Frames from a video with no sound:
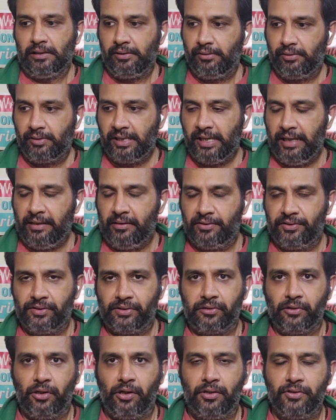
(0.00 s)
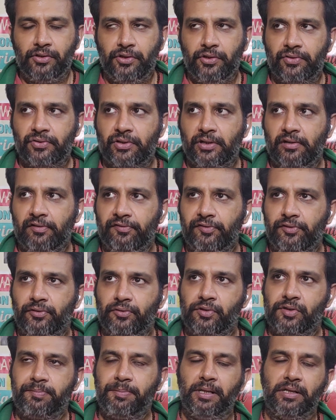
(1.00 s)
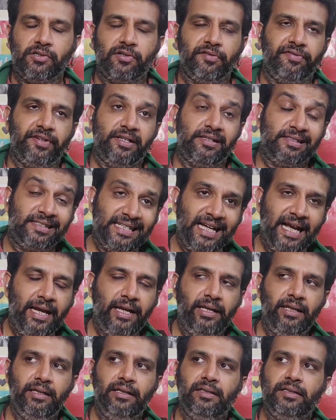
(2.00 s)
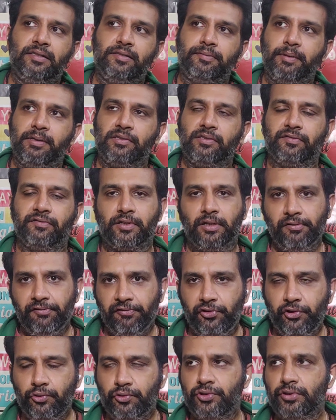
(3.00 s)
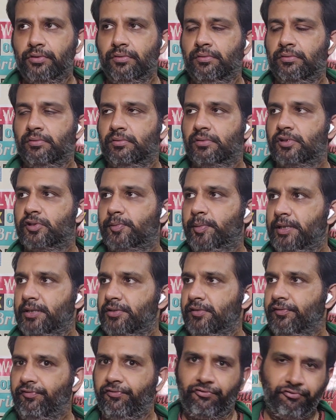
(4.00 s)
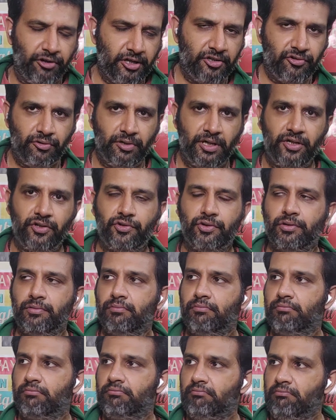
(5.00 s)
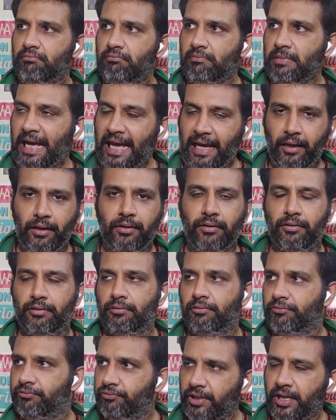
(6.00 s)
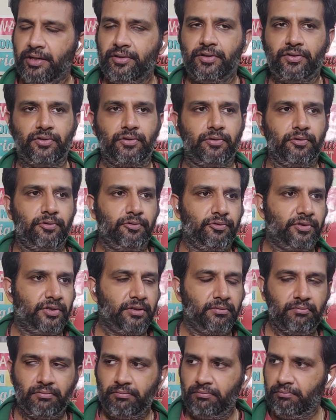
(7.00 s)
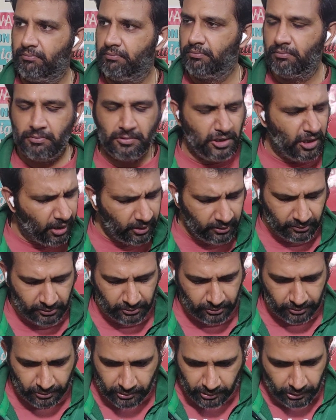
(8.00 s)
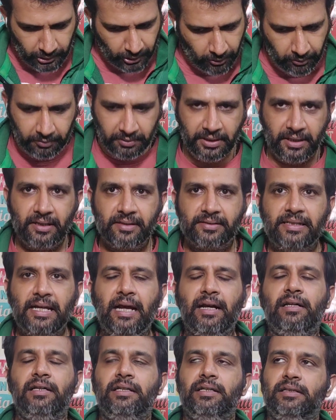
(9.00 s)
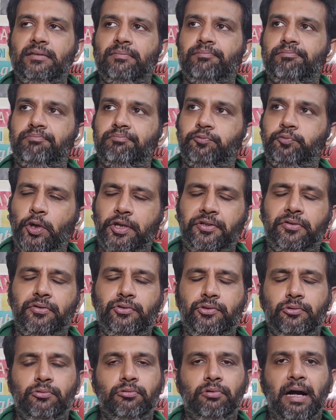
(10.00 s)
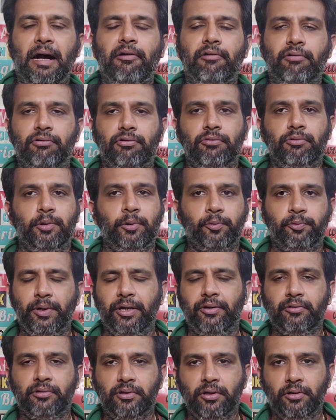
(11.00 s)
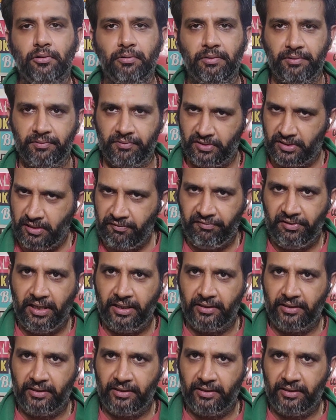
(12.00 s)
you can't just launch yourself into spells of anxiety, spells of confusion, spells of frustration, anger, rage issues, and not knowing exactly what to do, how to do it, where to go, stuff